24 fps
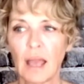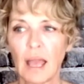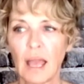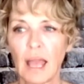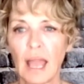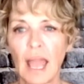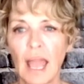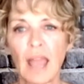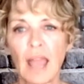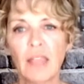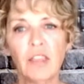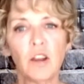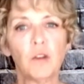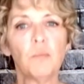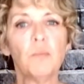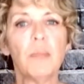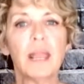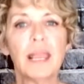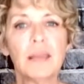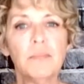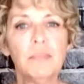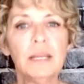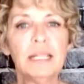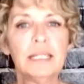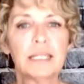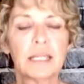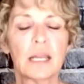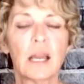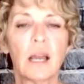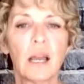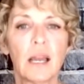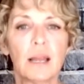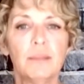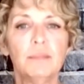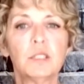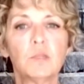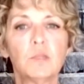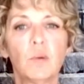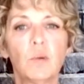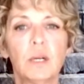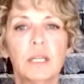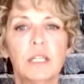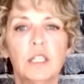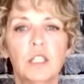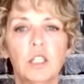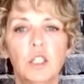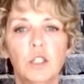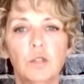And there may be times
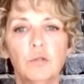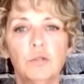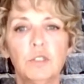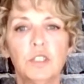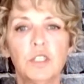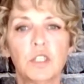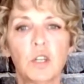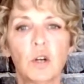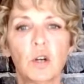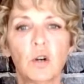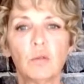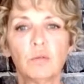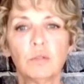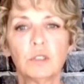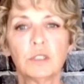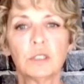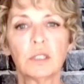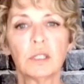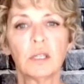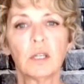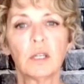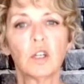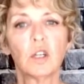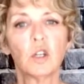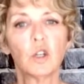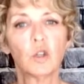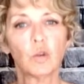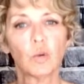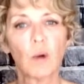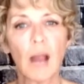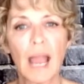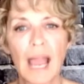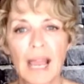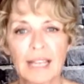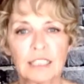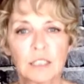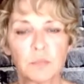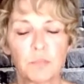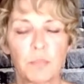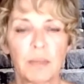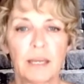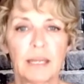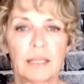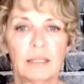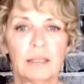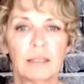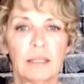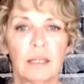when you don't grasp
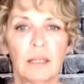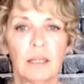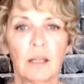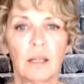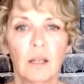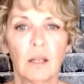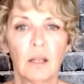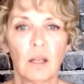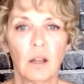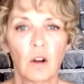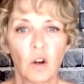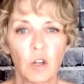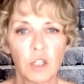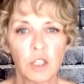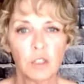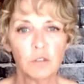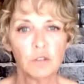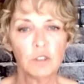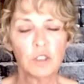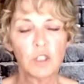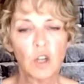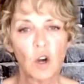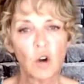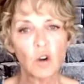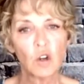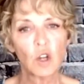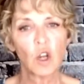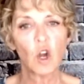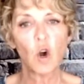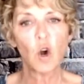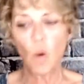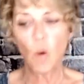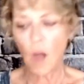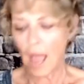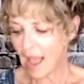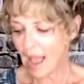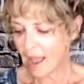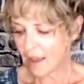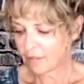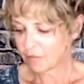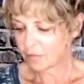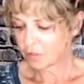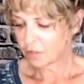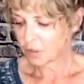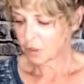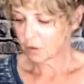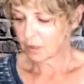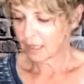it or you don't go
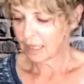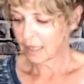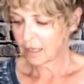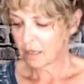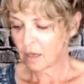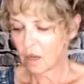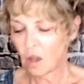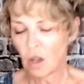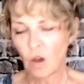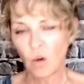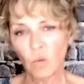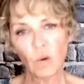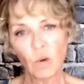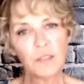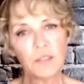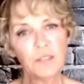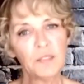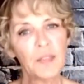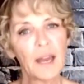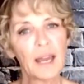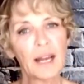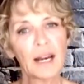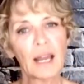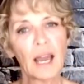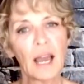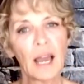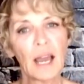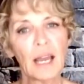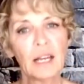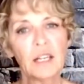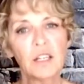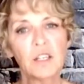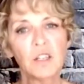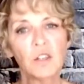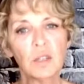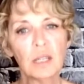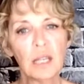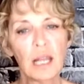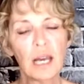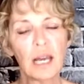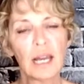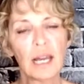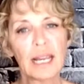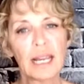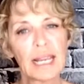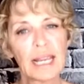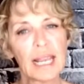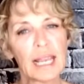after it. With that
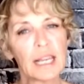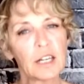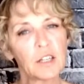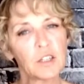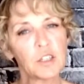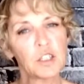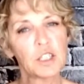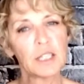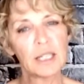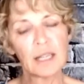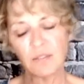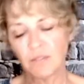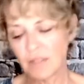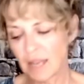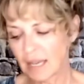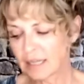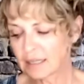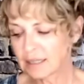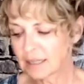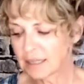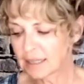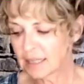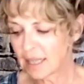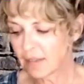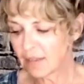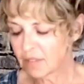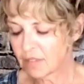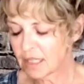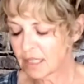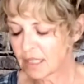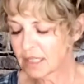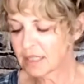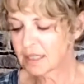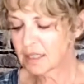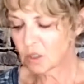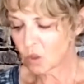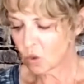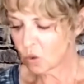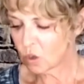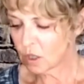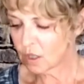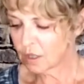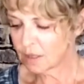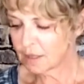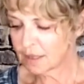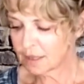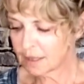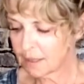underlying energy of that Seven of
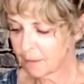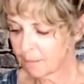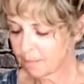Swords,